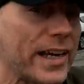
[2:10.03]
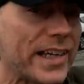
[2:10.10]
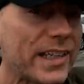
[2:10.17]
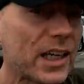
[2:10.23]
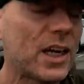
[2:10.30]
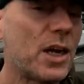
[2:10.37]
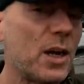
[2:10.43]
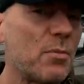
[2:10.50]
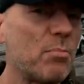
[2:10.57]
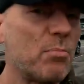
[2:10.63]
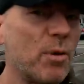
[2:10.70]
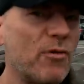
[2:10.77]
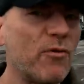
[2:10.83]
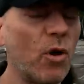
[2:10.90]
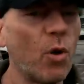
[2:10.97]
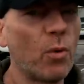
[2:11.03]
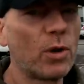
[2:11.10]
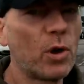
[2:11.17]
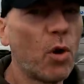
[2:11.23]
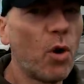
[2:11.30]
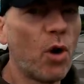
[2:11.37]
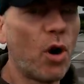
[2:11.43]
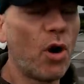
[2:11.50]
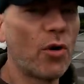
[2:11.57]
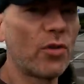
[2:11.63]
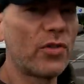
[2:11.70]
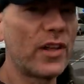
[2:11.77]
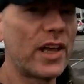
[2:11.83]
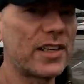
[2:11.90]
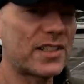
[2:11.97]
week before we go
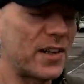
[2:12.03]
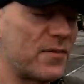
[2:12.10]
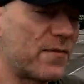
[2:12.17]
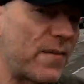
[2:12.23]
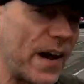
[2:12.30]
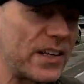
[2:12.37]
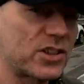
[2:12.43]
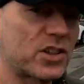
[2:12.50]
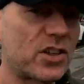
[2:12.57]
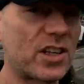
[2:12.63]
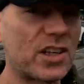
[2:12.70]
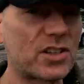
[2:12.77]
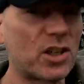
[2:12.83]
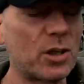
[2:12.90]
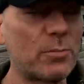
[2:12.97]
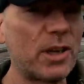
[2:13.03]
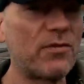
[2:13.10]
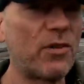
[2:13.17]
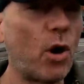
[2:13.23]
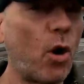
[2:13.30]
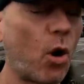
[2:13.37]
on this adventure that's going to be for